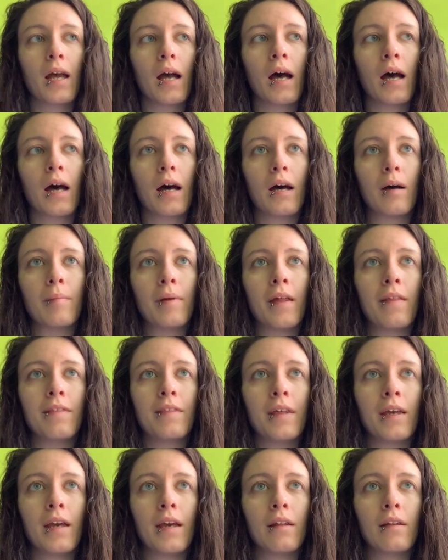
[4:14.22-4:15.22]
And
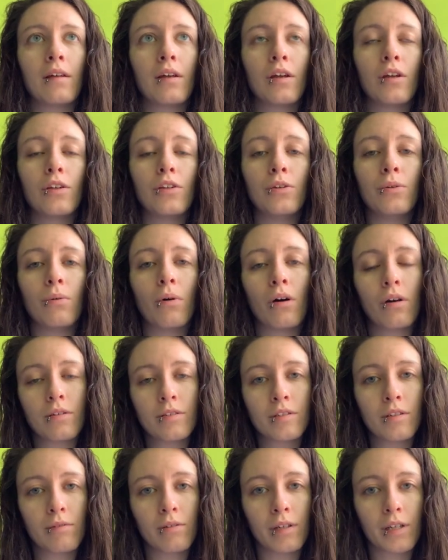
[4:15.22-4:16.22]
then you
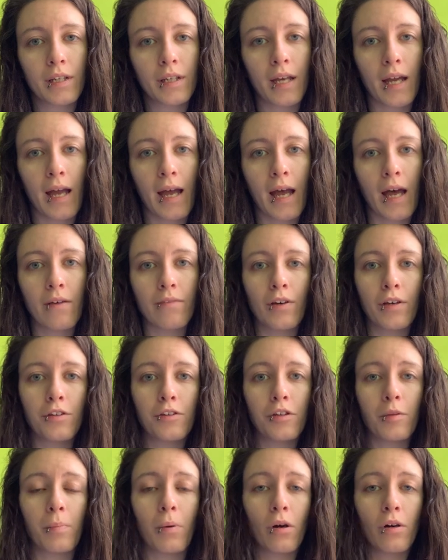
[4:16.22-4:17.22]
also are going to have,
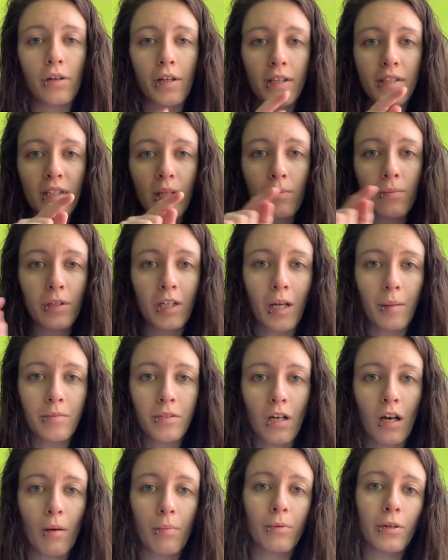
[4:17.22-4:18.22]
under the party summary up
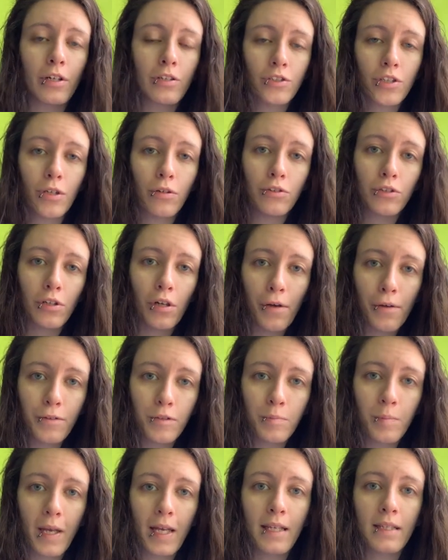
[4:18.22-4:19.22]
top where it shows your
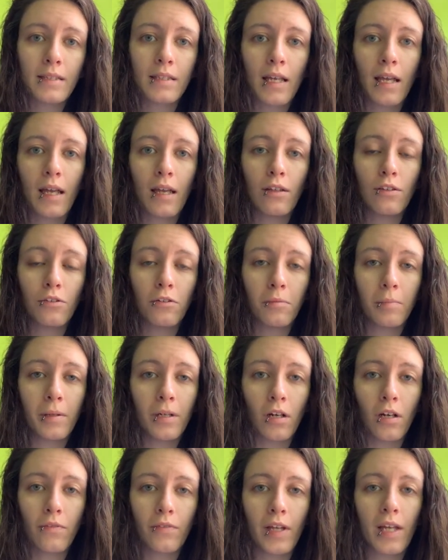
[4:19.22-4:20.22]
host base and your
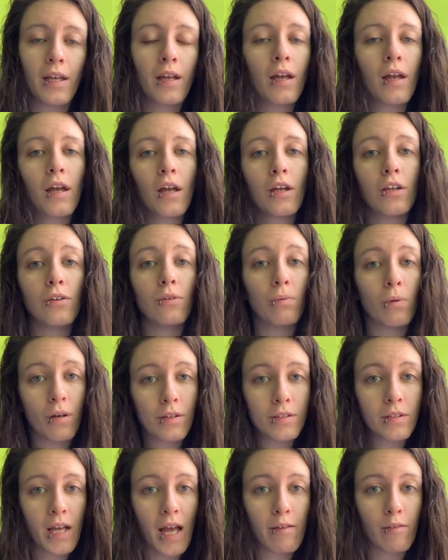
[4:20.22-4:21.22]
PRV, you
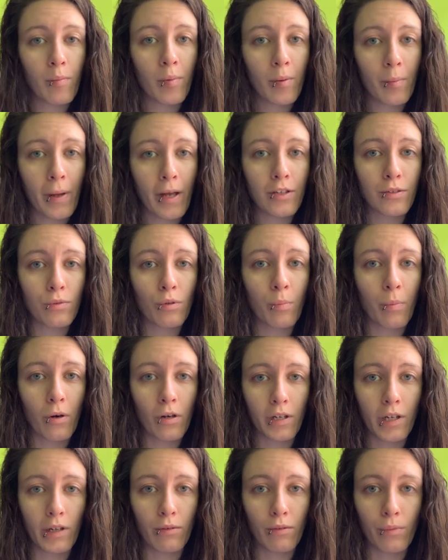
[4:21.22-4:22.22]
also have a perpetual
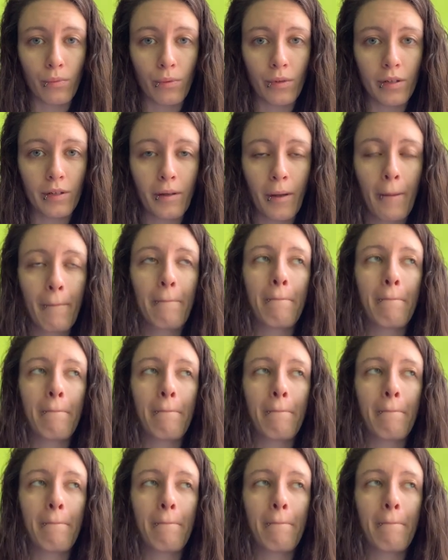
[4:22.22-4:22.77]
party reward.